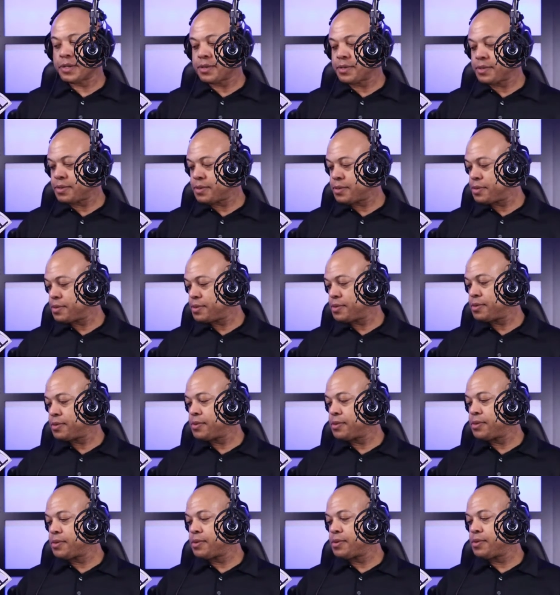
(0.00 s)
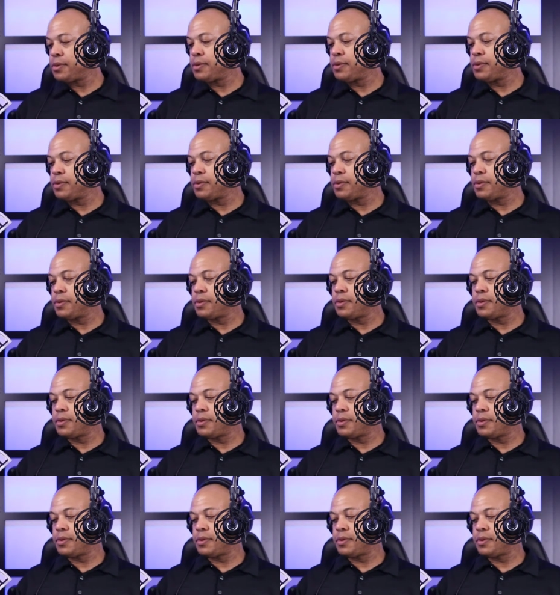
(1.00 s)

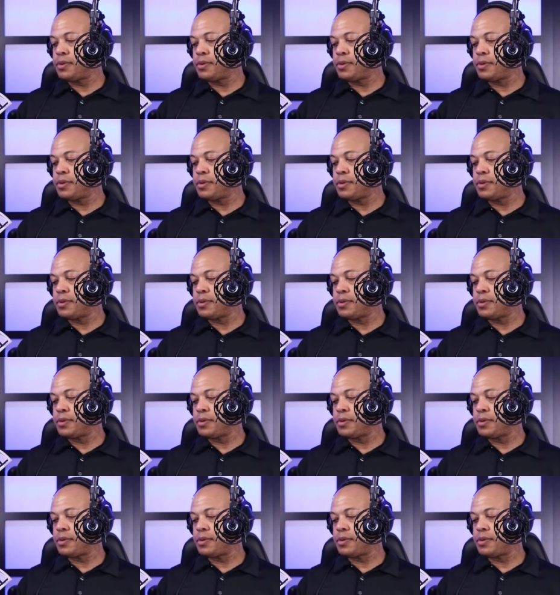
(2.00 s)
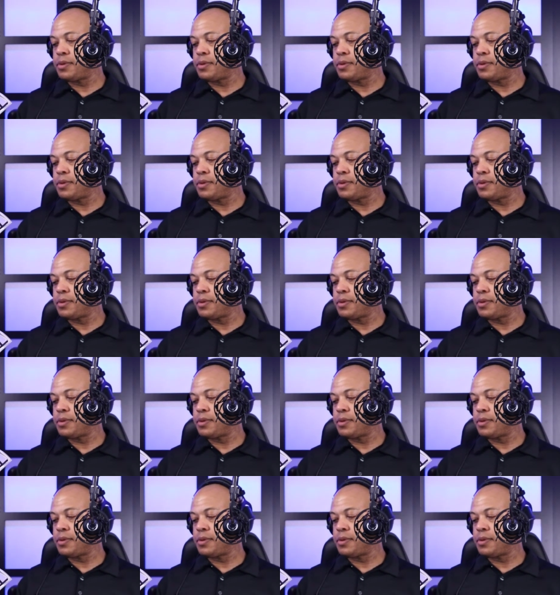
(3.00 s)
(silence)